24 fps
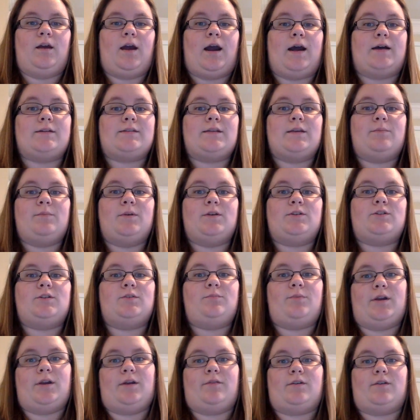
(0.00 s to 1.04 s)
As I mentioned
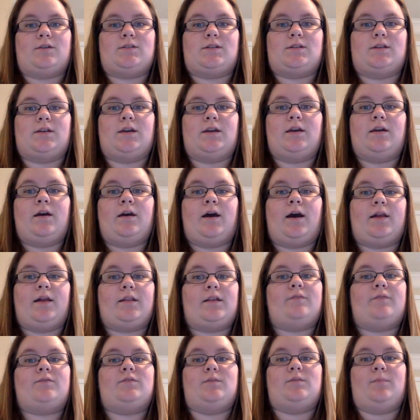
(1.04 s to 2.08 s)
previously, I
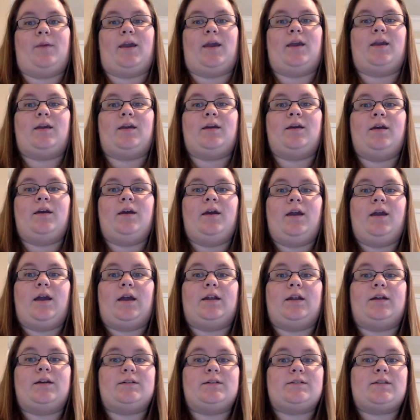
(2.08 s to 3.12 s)
love to bake,
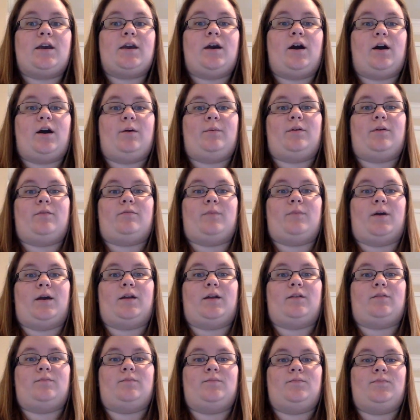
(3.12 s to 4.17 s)
and it is a hobby of
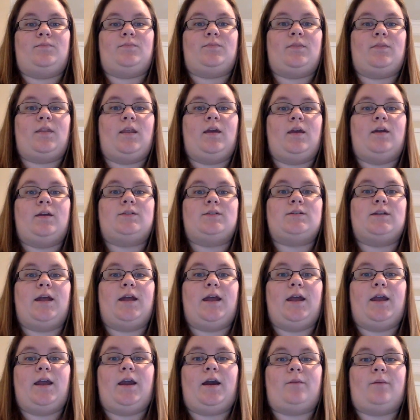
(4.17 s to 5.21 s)
mine.
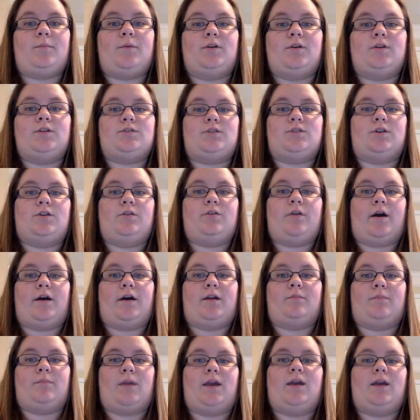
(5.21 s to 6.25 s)
Today, I'm going to show you how
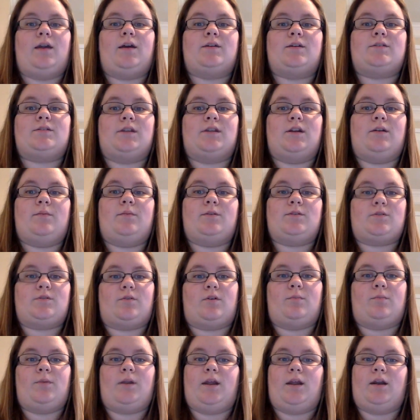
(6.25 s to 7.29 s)
to make a cinnamon
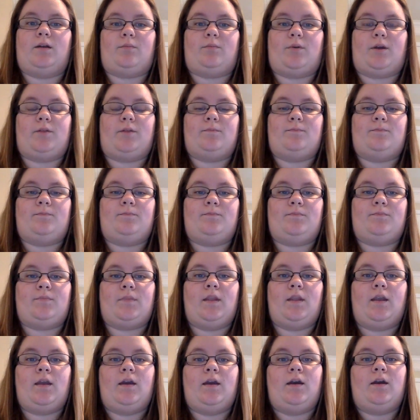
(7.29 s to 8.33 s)
swirl banana bread.
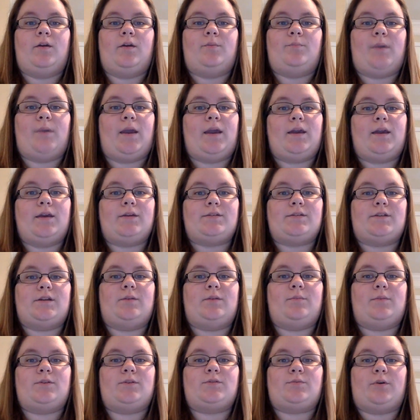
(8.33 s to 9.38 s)
Baking
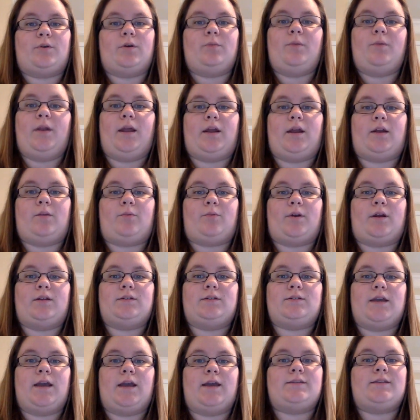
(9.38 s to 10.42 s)
cinnamon swirl banana bread
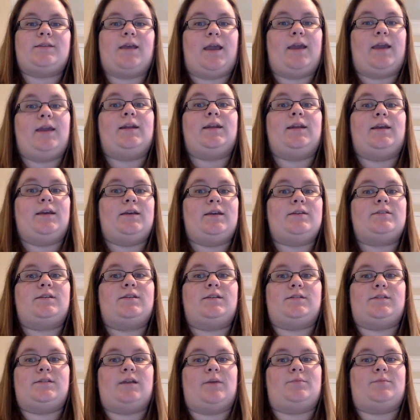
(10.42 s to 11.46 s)
takes 8 easy
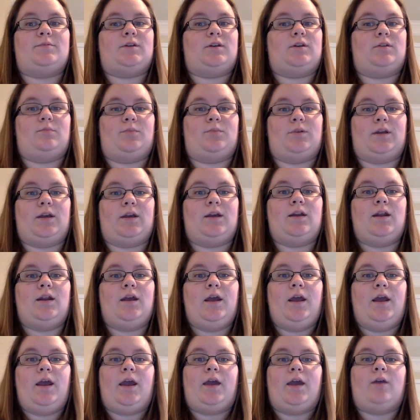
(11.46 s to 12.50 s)
steps to complete,
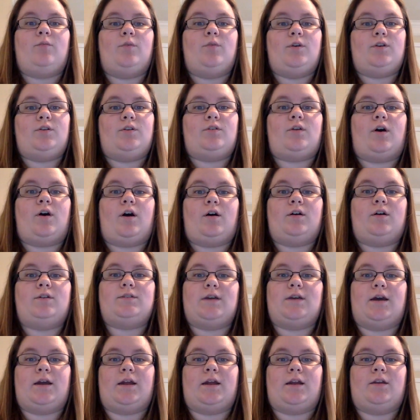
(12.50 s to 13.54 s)
and when you're all
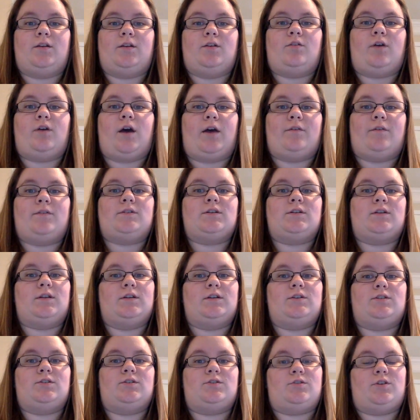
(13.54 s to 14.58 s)
done, you'll have a
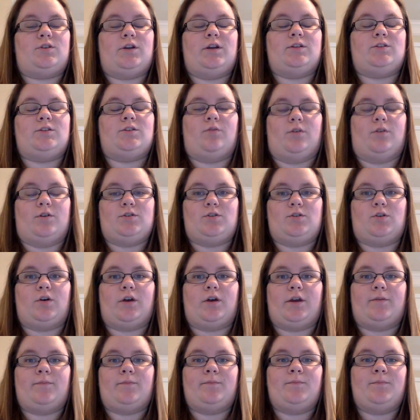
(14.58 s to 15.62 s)
delicious treat to
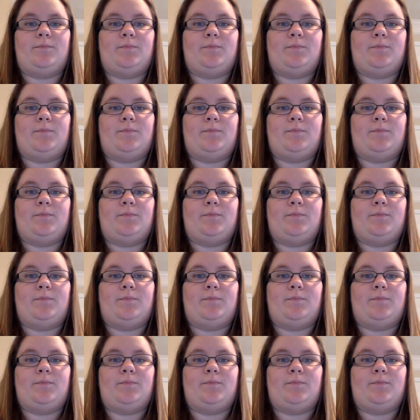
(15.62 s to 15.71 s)
enjoy.